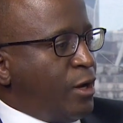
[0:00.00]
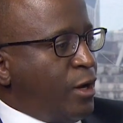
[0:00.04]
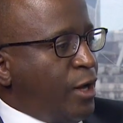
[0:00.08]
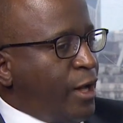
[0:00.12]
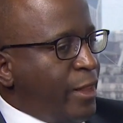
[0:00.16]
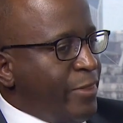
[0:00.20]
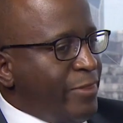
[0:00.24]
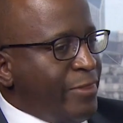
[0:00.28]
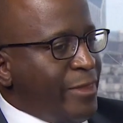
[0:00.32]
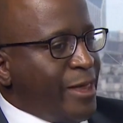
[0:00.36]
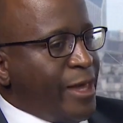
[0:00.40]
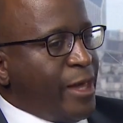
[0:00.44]

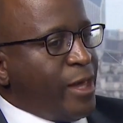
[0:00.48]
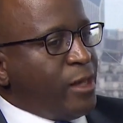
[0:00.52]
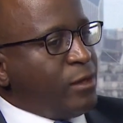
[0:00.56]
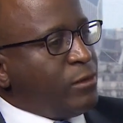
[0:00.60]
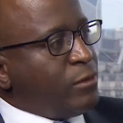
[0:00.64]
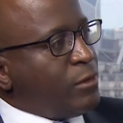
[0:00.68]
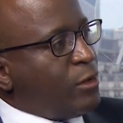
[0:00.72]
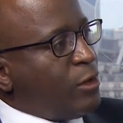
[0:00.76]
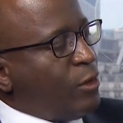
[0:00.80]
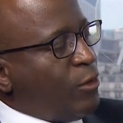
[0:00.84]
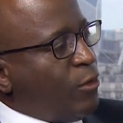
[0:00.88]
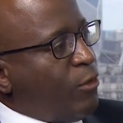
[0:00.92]
and
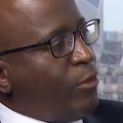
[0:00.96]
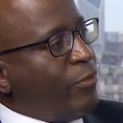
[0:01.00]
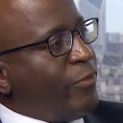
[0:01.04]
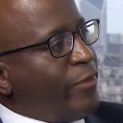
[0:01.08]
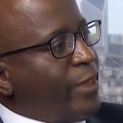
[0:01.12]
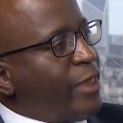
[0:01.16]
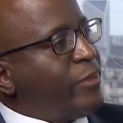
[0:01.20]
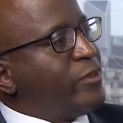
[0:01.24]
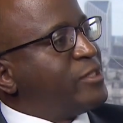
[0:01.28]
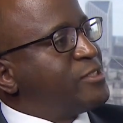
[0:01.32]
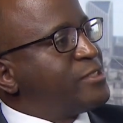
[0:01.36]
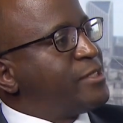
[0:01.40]
then on
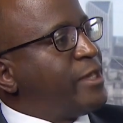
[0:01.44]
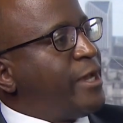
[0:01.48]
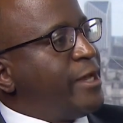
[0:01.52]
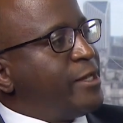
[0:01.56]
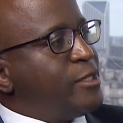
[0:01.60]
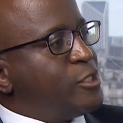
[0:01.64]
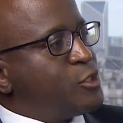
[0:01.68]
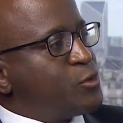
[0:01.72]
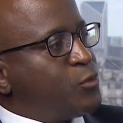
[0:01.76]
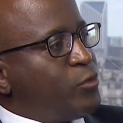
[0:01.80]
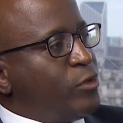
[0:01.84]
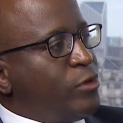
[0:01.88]
the other side
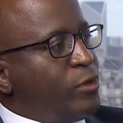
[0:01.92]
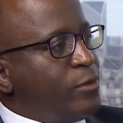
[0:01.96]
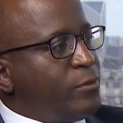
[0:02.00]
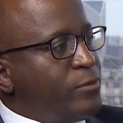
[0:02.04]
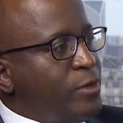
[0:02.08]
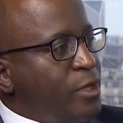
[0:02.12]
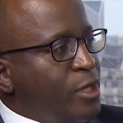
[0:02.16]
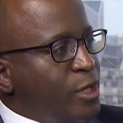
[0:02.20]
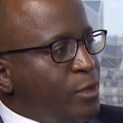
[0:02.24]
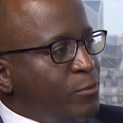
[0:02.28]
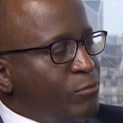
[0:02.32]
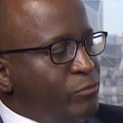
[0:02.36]
as well,
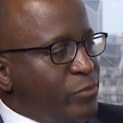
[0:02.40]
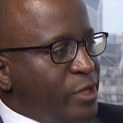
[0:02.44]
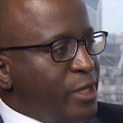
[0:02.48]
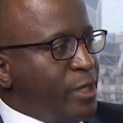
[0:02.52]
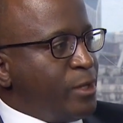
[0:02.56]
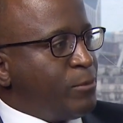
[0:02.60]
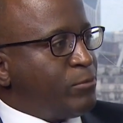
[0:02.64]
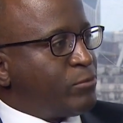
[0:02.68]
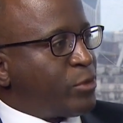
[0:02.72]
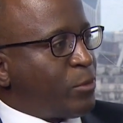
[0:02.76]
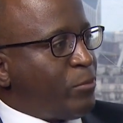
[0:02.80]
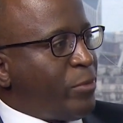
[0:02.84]

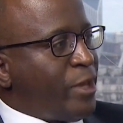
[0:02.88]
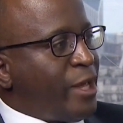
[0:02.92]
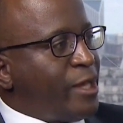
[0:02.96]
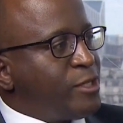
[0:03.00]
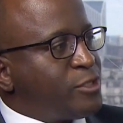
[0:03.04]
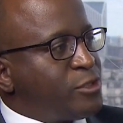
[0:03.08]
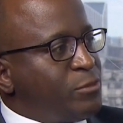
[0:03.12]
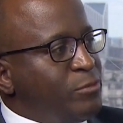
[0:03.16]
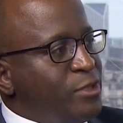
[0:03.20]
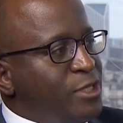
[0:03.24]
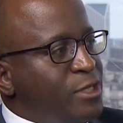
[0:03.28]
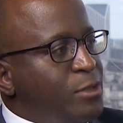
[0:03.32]
being
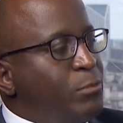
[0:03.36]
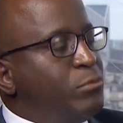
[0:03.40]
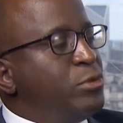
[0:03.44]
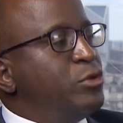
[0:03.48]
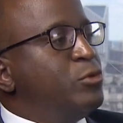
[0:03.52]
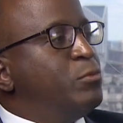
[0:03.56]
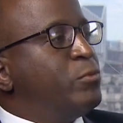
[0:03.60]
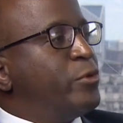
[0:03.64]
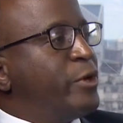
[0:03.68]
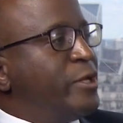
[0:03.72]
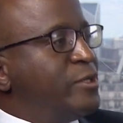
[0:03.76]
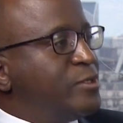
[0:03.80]
prepared to be the
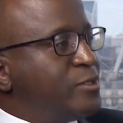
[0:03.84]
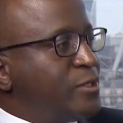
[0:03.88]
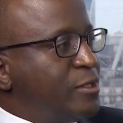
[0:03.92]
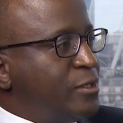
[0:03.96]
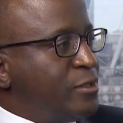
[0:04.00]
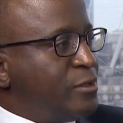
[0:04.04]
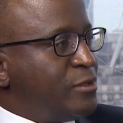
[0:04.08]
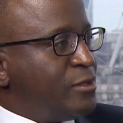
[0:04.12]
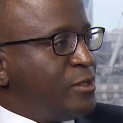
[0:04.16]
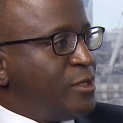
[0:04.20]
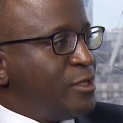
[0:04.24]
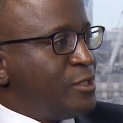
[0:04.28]
blueprinter,